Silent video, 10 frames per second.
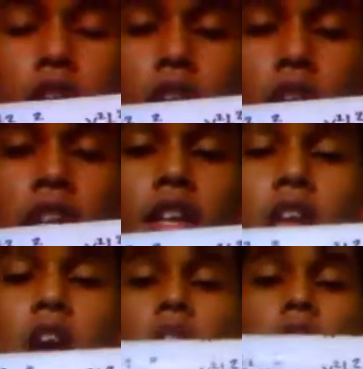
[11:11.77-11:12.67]
And then
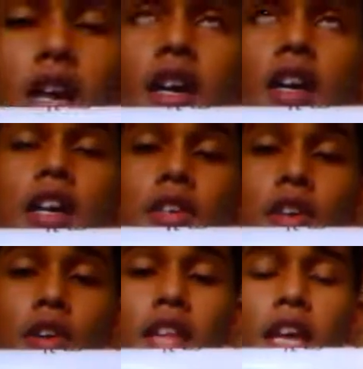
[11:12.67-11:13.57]
you
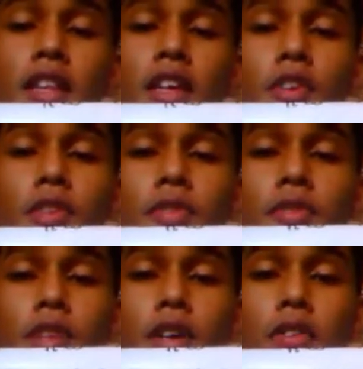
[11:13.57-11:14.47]
know that
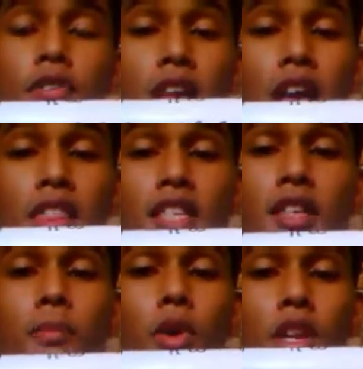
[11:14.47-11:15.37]
via this
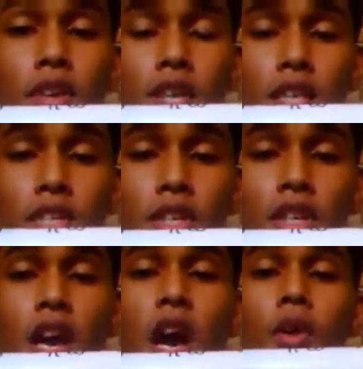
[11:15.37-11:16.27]
modification
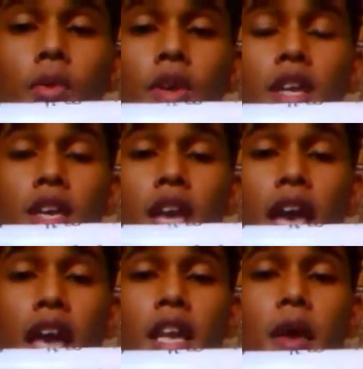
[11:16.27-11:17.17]
we
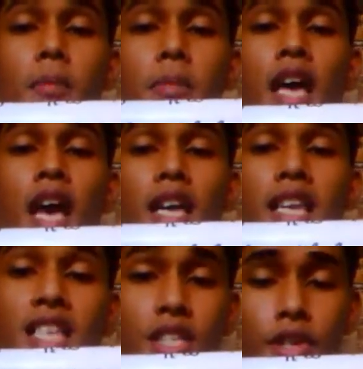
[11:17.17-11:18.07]
can make
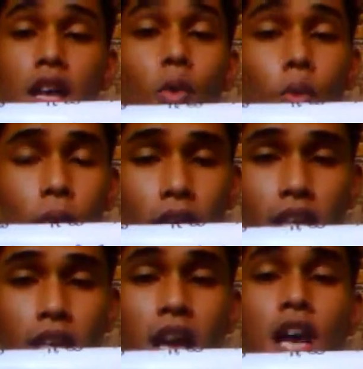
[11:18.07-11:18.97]
easier way
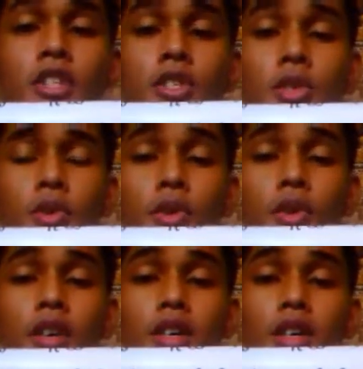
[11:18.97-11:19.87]
to
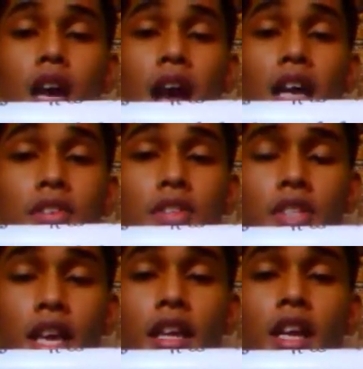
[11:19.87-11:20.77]

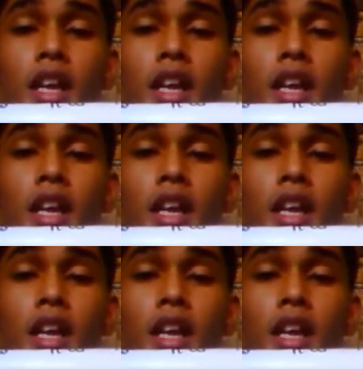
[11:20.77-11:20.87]
understand